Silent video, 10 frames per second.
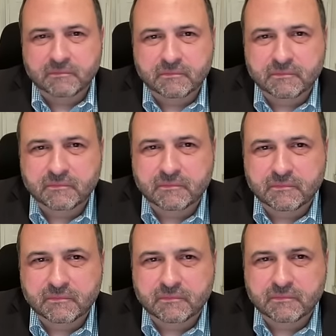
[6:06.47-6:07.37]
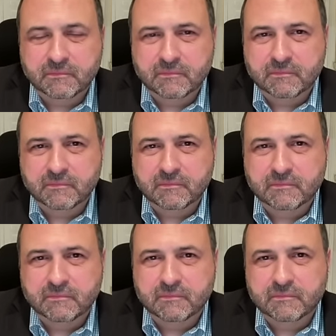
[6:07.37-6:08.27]

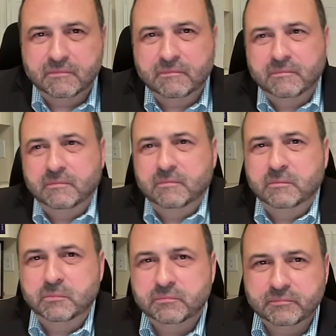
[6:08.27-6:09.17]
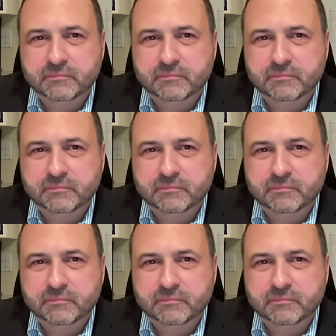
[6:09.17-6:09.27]
No words are spoken by the person on screen.